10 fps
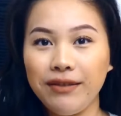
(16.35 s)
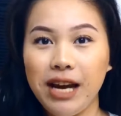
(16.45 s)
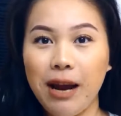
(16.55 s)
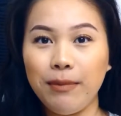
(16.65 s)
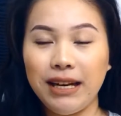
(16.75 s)
of
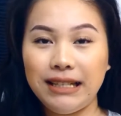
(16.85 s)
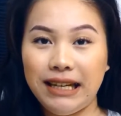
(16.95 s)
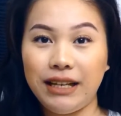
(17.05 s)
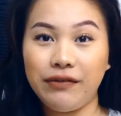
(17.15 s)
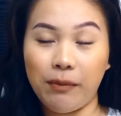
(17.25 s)
time that it
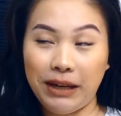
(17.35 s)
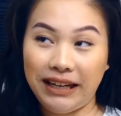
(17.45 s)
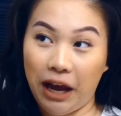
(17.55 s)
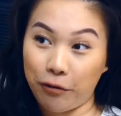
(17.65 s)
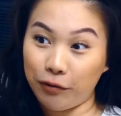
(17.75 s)
takes for me
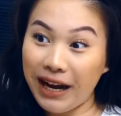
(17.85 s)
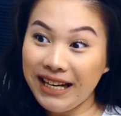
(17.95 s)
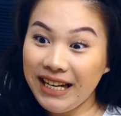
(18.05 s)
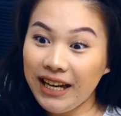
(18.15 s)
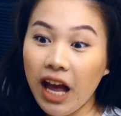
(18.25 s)
to get
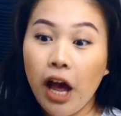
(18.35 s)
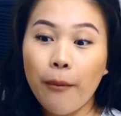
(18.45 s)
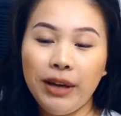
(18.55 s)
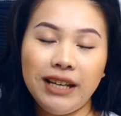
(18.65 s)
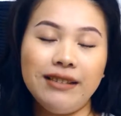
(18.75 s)
ready
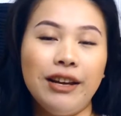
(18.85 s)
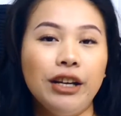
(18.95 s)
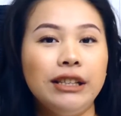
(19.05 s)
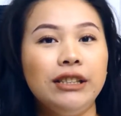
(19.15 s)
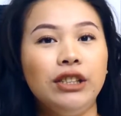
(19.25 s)
because
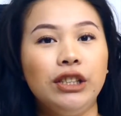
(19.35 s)
there is